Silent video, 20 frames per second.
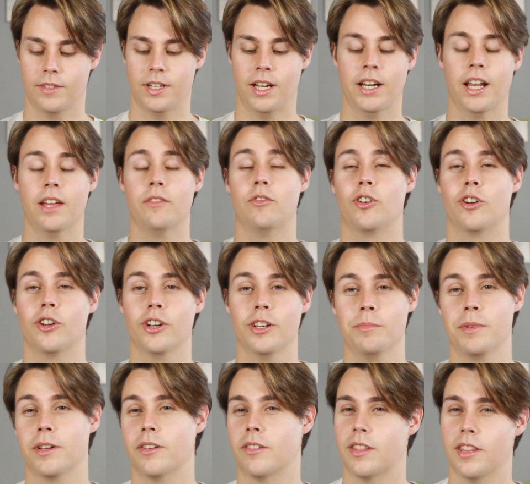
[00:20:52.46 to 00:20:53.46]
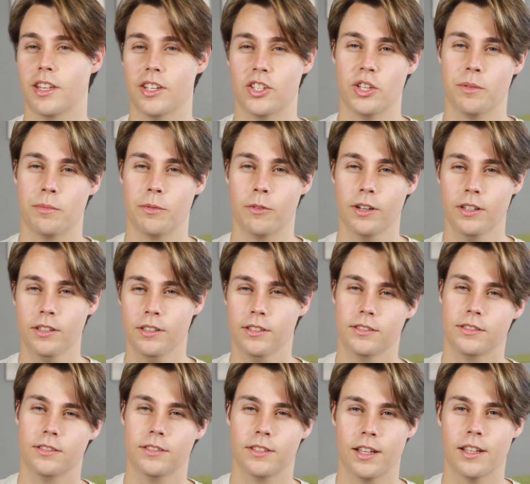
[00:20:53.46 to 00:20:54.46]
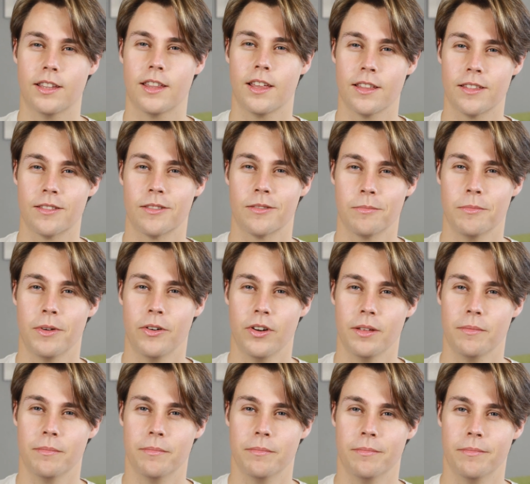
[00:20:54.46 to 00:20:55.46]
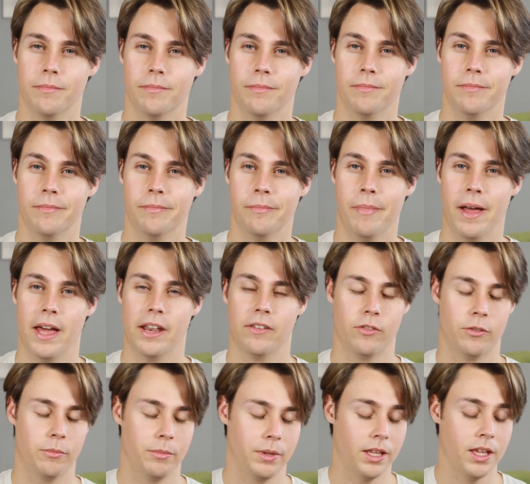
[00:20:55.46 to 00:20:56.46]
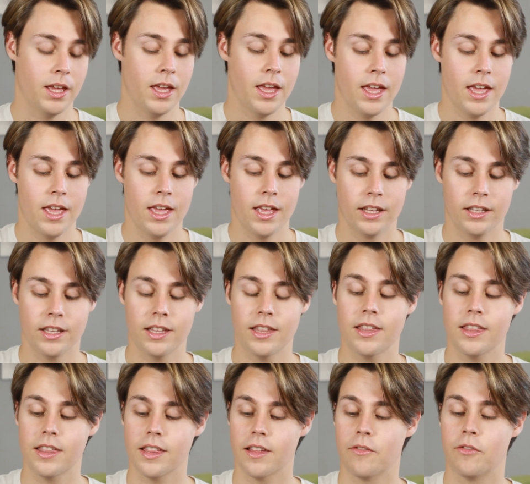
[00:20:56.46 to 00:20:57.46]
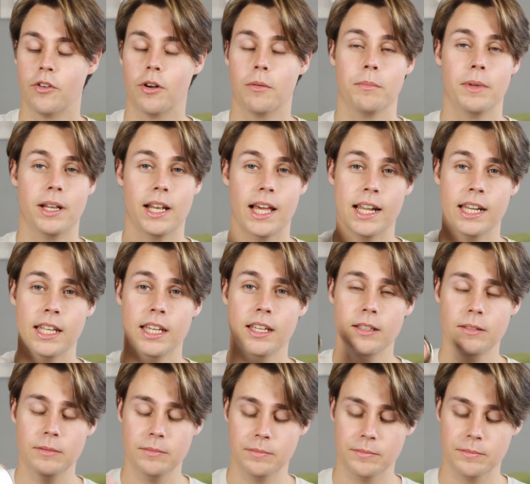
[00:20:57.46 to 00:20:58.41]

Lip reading: and I forgot it because it's the cheap one. That's very bad for me. This is from Milani.